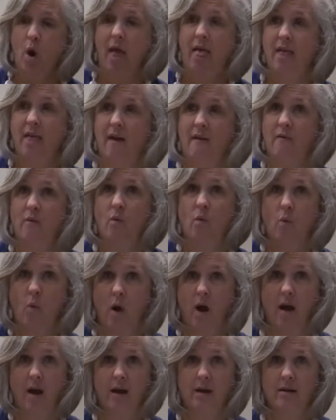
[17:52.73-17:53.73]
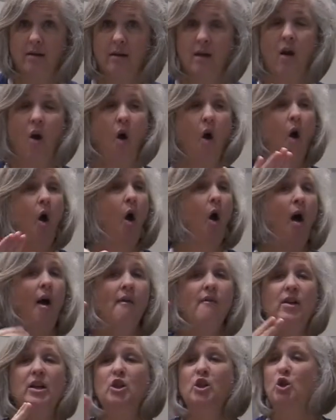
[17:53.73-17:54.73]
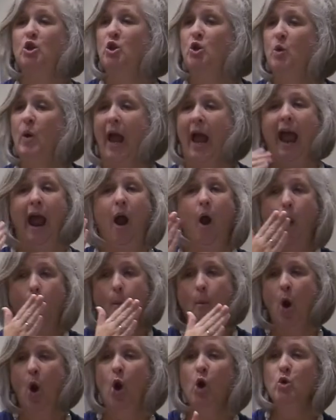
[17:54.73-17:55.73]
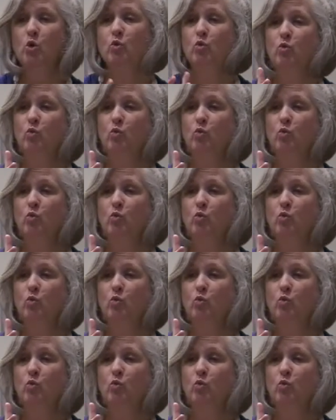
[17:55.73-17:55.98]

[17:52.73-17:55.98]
and then all of us do our part to reach that one,